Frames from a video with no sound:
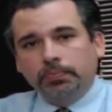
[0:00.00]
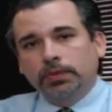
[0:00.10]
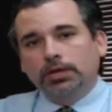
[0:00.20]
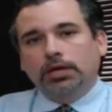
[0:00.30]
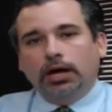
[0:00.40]

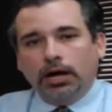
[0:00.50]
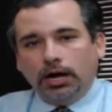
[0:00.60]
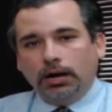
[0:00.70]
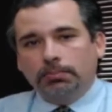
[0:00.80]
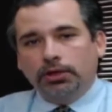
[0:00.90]

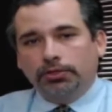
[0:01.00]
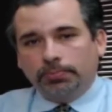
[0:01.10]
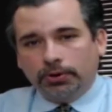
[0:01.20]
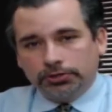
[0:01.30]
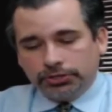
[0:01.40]
the
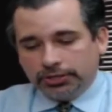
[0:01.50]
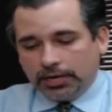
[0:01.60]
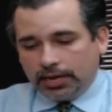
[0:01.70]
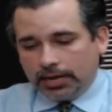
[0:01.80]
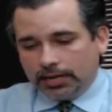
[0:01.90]
person
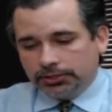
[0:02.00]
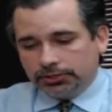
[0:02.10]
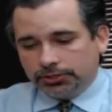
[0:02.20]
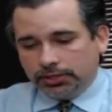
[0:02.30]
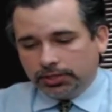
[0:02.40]
has,
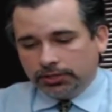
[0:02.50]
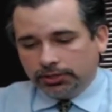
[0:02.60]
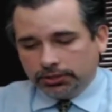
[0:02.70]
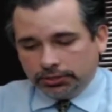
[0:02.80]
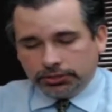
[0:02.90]

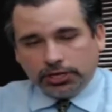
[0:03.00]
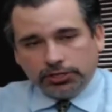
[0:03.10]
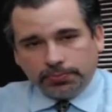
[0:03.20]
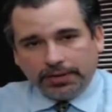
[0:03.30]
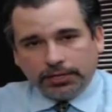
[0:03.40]
the
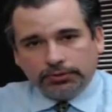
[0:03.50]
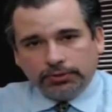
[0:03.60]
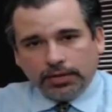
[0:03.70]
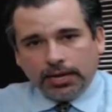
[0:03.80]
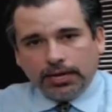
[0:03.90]
suspect
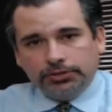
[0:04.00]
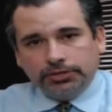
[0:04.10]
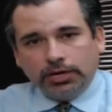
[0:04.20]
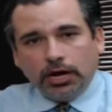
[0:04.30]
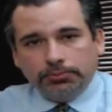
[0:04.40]
has the
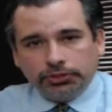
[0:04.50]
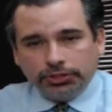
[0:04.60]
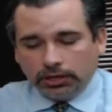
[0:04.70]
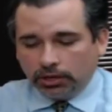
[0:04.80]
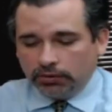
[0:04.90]
option
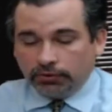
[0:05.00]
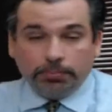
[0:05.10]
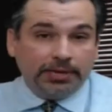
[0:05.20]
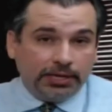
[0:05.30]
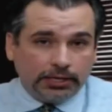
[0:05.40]
of
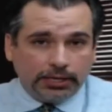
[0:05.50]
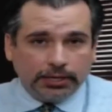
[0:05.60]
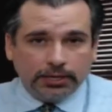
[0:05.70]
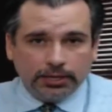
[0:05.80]
appealing